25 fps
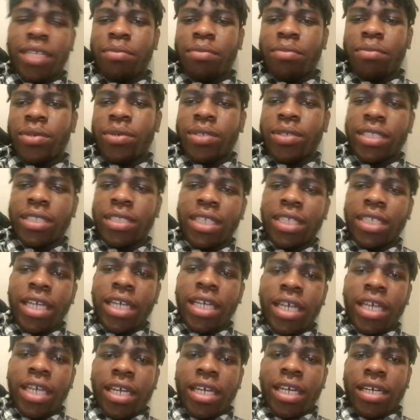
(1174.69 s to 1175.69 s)
but
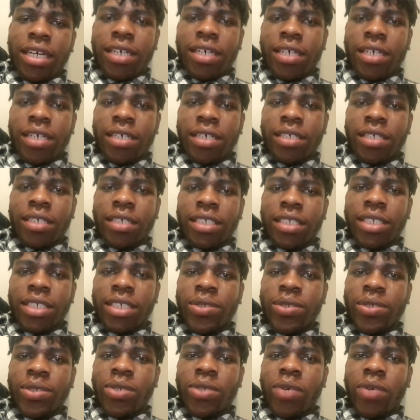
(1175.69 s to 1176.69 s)
still
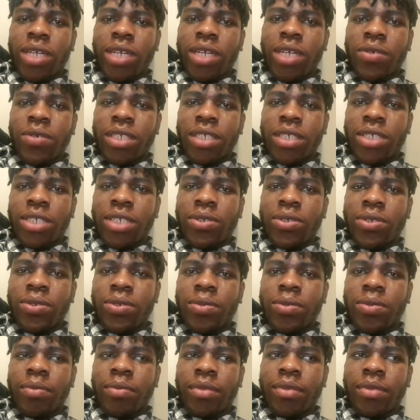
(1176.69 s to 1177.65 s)
the weather was still